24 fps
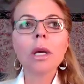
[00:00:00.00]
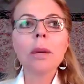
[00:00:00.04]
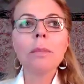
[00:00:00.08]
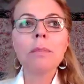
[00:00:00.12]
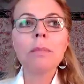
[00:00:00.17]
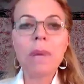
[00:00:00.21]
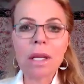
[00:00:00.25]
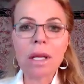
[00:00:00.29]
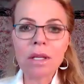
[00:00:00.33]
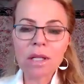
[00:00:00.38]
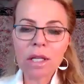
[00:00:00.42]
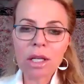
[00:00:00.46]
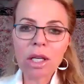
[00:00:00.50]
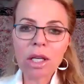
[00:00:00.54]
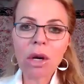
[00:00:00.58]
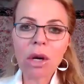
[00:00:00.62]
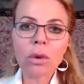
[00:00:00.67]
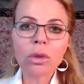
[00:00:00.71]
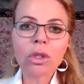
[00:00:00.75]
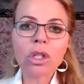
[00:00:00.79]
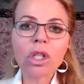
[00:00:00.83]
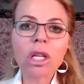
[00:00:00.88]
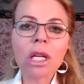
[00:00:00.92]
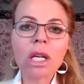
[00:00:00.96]
Big C
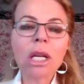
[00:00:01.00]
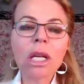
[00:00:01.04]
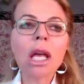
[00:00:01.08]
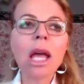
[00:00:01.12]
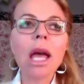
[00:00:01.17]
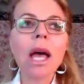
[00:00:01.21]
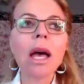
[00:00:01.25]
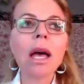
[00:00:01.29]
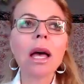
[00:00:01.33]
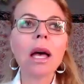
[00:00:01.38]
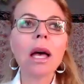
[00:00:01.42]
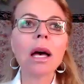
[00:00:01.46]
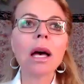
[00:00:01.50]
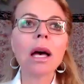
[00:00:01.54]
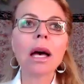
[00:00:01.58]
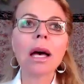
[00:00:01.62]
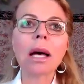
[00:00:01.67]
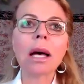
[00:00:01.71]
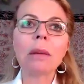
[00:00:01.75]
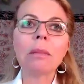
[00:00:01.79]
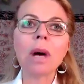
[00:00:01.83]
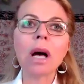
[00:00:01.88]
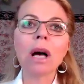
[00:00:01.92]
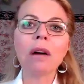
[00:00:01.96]
coaching,
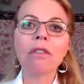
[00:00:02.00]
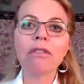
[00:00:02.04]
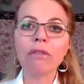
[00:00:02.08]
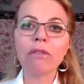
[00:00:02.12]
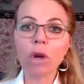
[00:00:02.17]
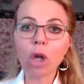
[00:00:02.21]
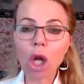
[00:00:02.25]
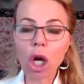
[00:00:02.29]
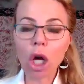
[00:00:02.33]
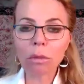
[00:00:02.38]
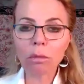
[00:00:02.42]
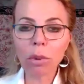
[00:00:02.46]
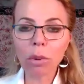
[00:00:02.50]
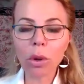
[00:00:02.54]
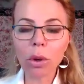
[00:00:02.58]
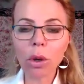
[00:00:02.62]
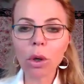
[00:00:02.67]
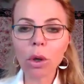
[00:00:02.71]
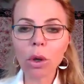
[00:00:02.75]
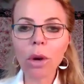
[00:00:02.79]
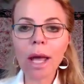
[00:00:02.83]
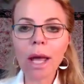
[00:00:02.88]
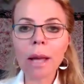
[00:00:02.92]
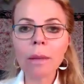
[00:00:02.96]
a full-on
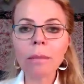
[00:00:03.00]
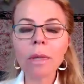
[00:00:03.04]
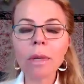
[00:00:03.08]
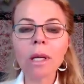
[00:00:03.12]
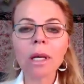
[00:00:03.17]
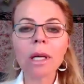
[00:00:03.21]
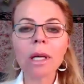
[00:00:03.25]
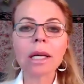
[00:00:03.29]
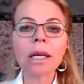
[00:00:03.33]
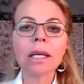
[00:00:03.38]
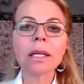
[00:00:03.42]
program.